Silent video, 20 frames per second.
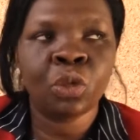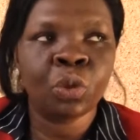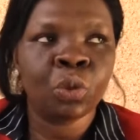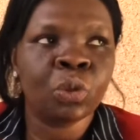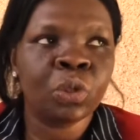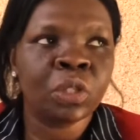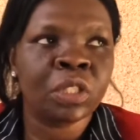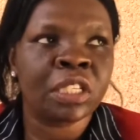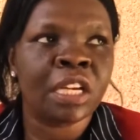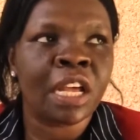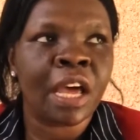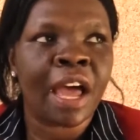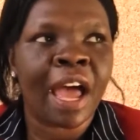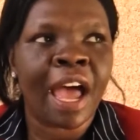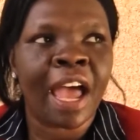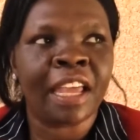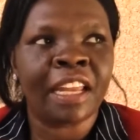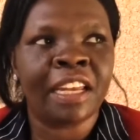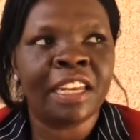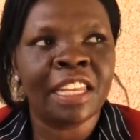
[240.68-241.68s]
used
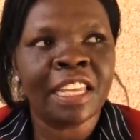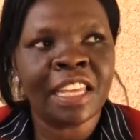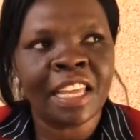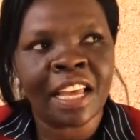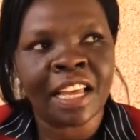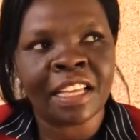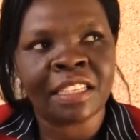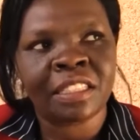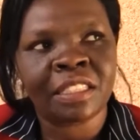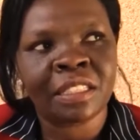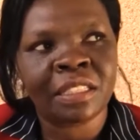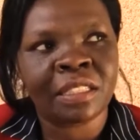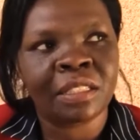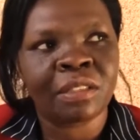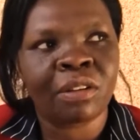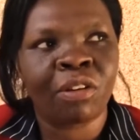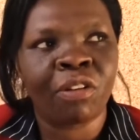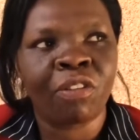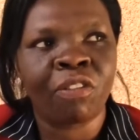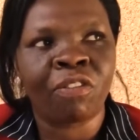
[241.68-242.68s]

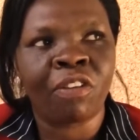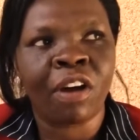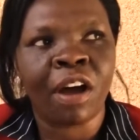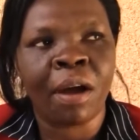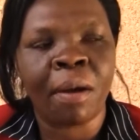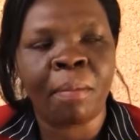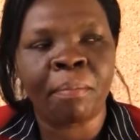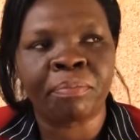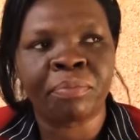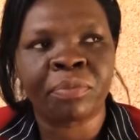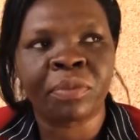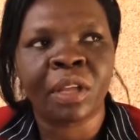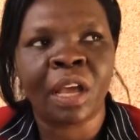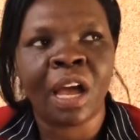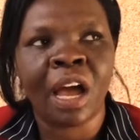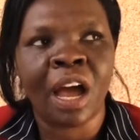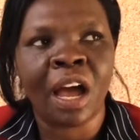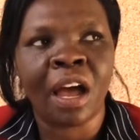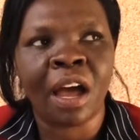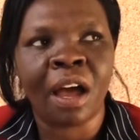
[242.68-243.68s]
ideas of
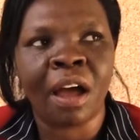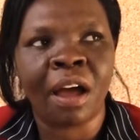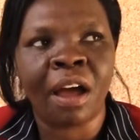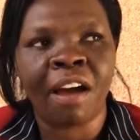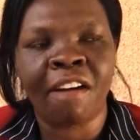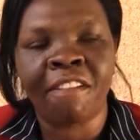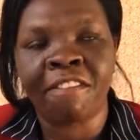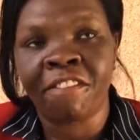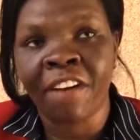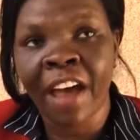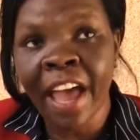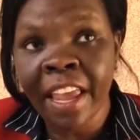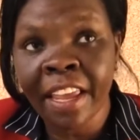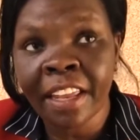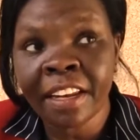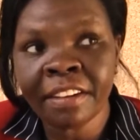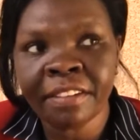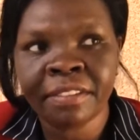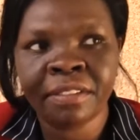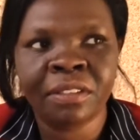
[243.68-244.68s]
a
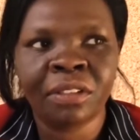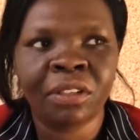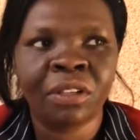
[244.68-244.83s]
vine